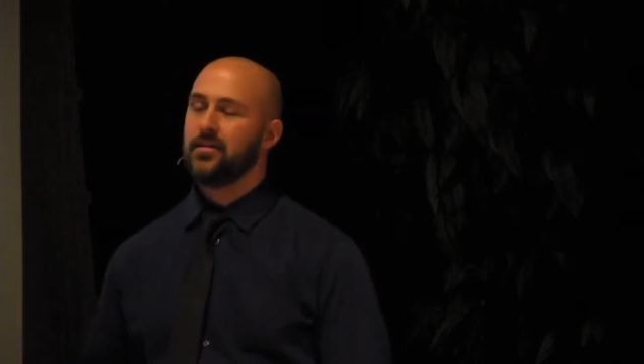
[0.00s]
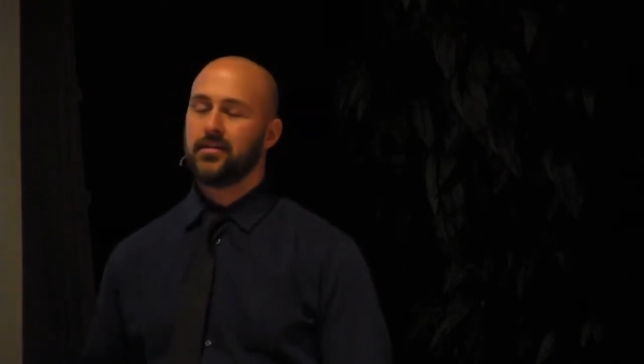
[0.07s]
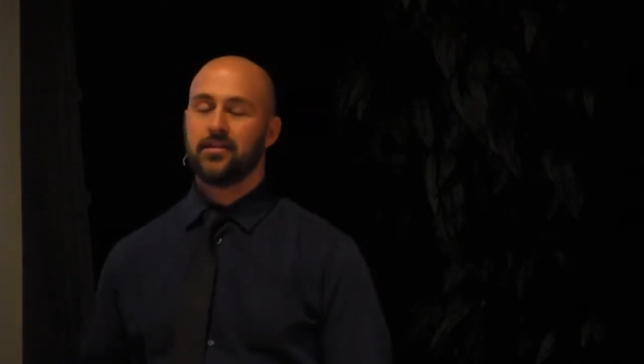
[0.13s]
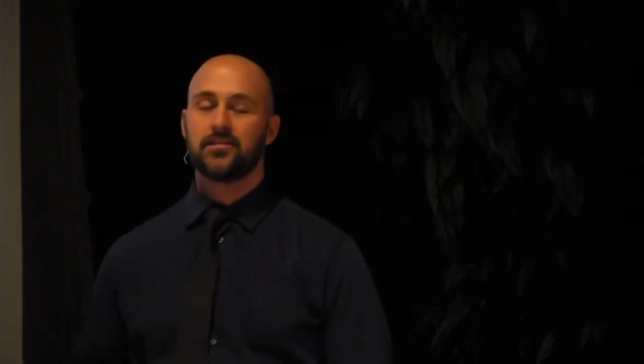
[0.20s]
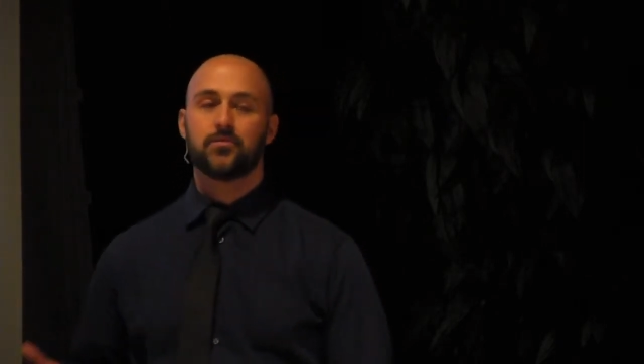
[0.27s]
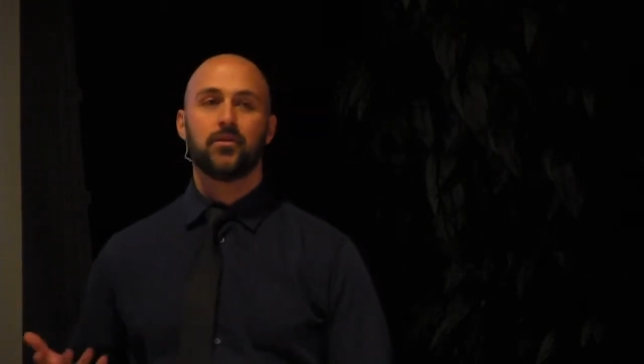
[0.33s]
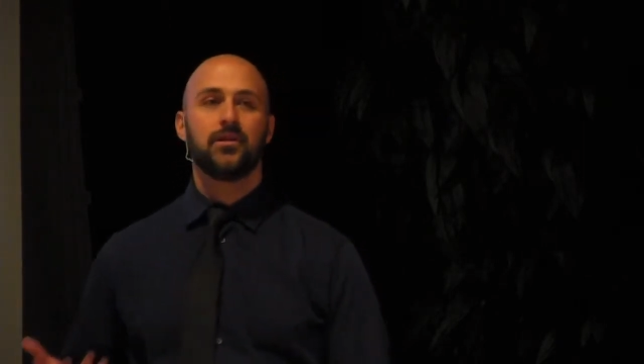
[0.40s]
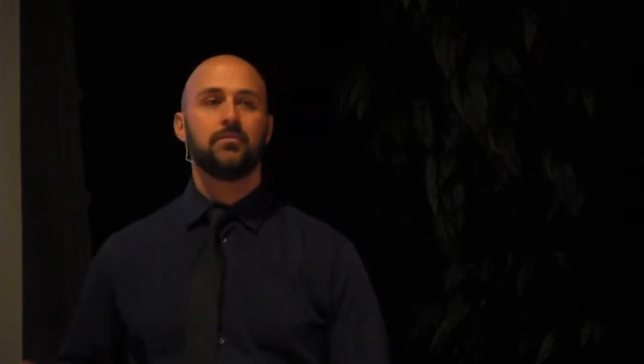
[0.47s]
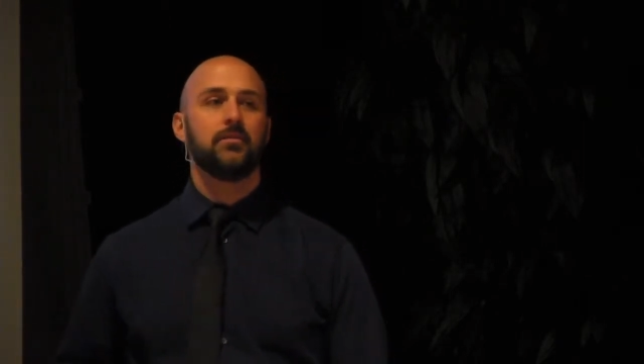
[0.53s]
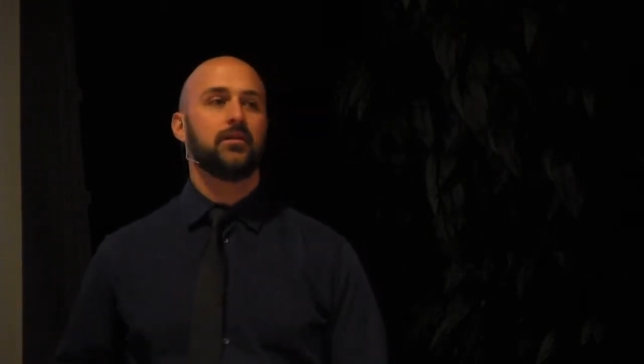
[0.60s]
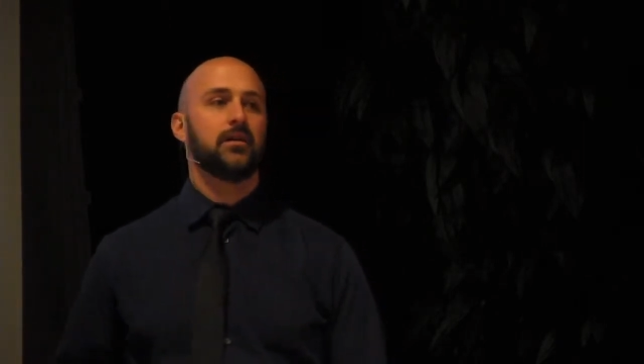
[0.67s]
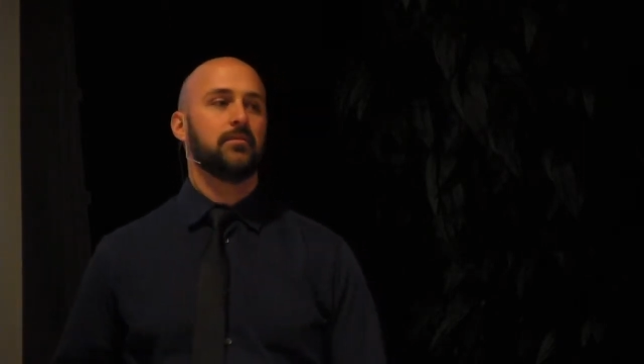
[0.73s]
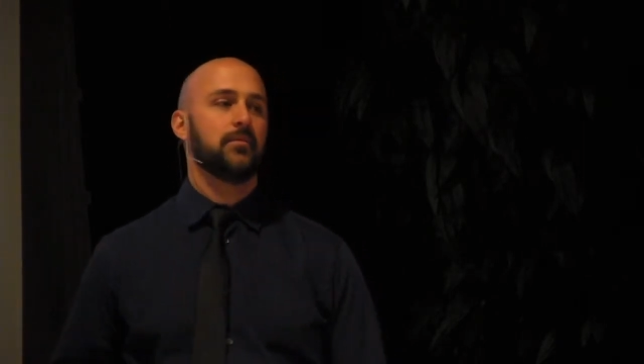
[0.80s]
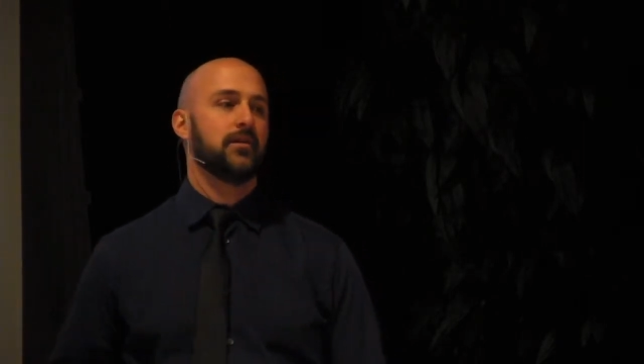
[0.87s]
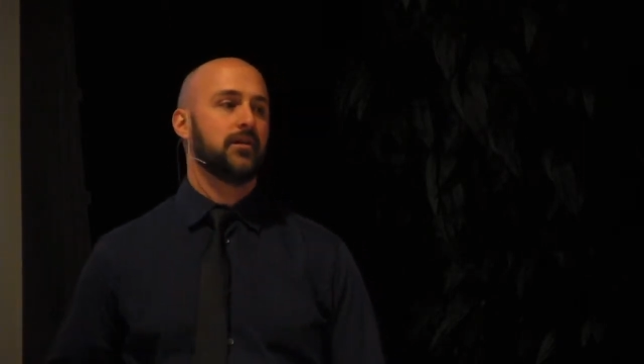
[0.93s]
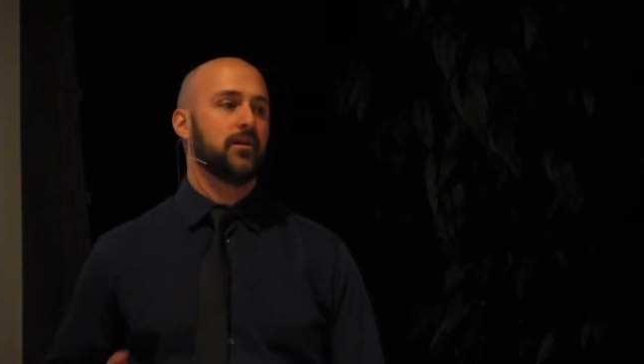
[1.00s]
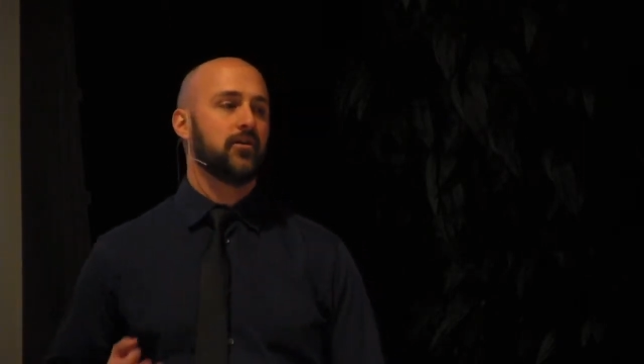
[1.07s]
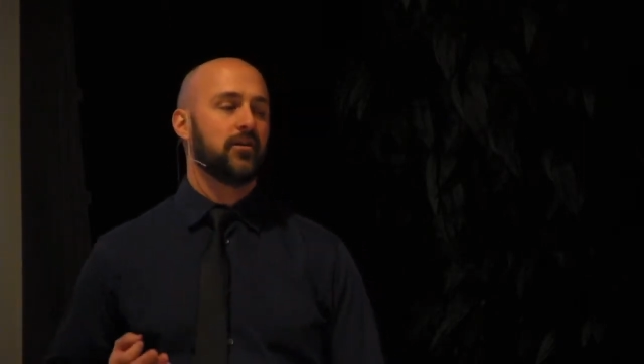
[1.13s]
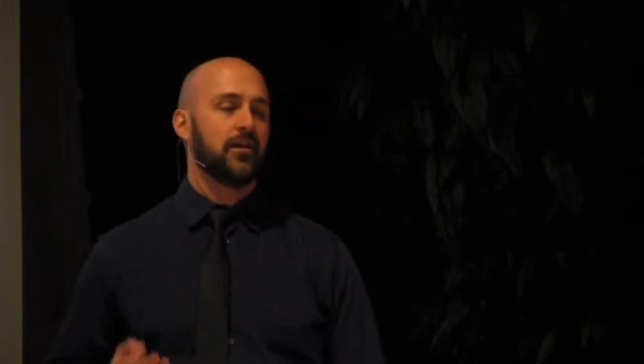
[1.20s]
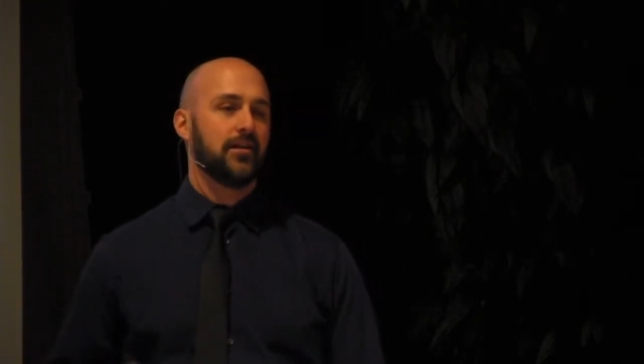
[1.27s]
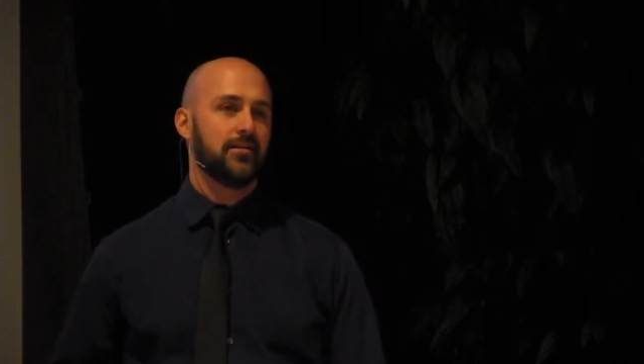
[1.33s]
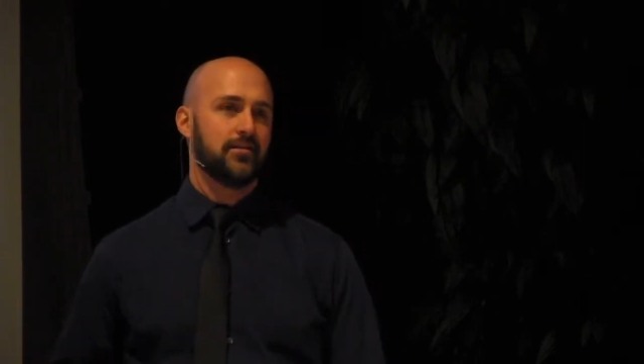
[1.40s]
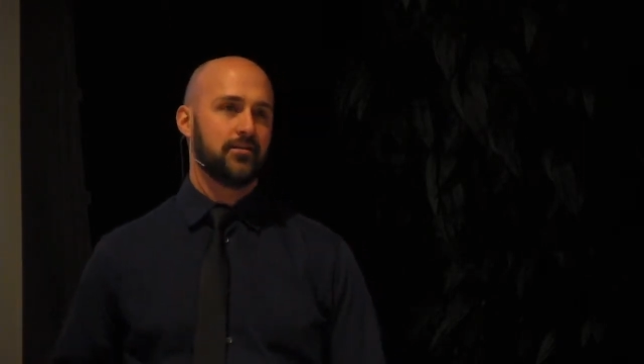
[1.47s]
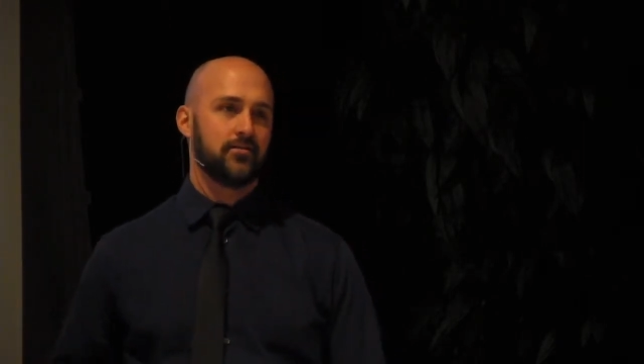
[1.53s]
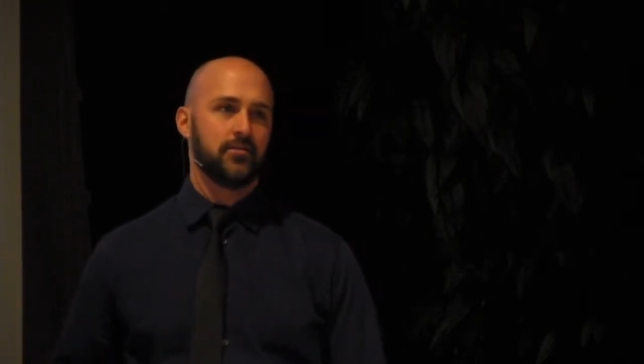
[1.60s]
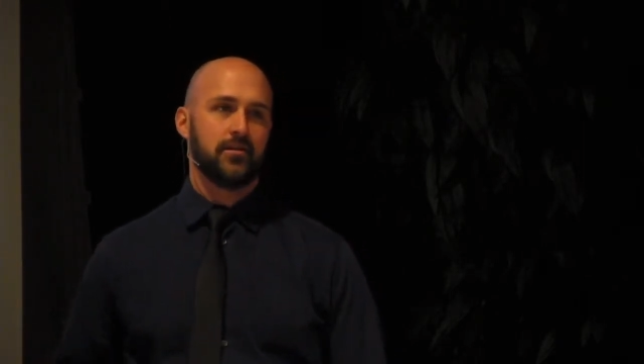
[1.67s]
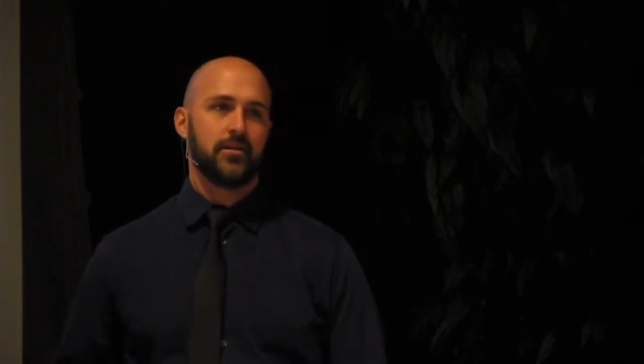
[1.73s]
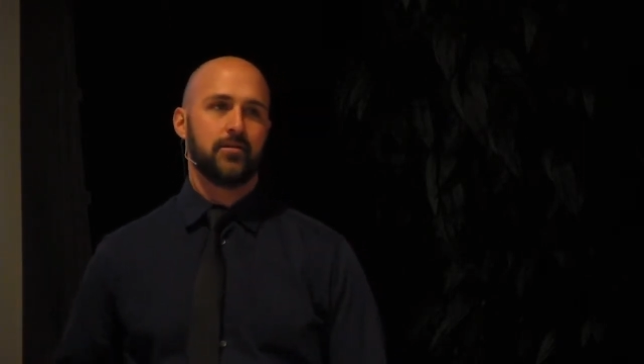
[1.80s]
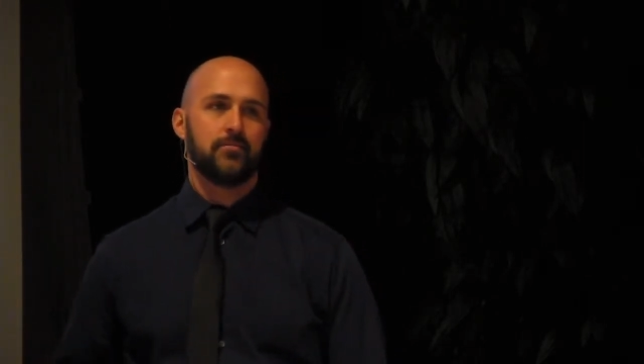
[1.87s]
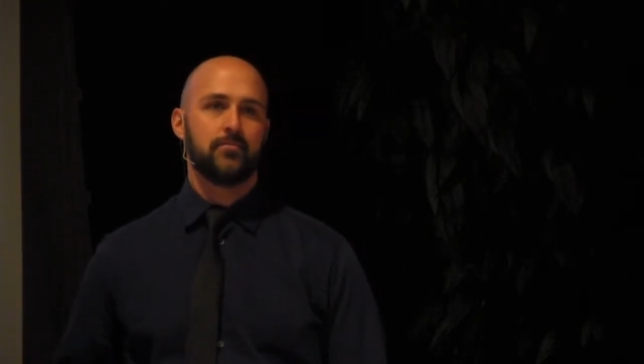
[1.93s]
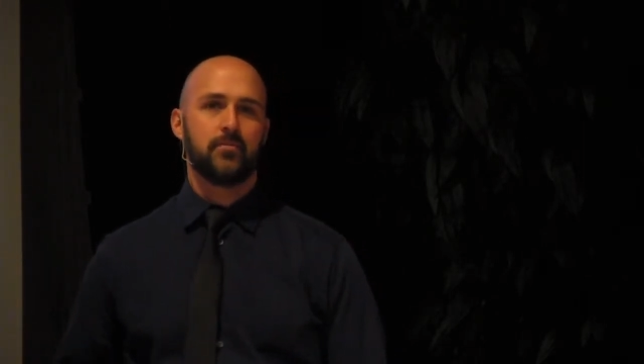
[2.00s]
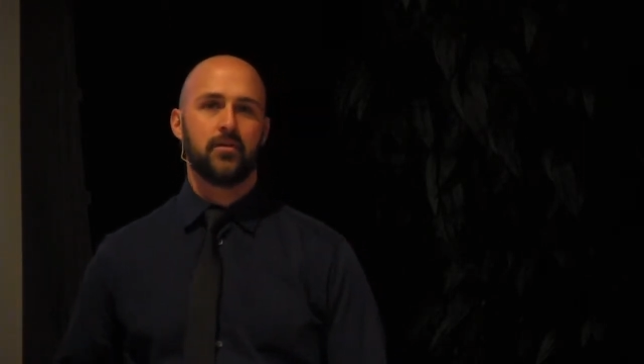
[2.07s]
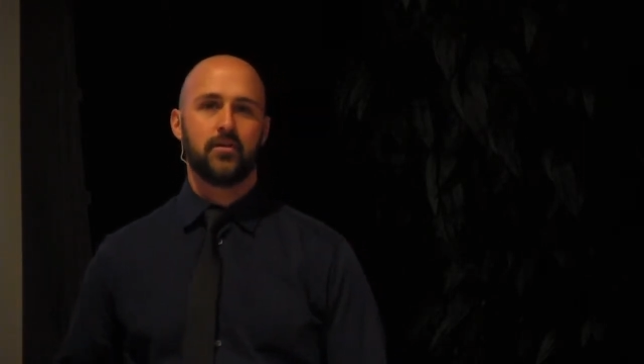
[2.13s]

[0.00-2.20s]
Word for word: That is quickly becoming a reality today.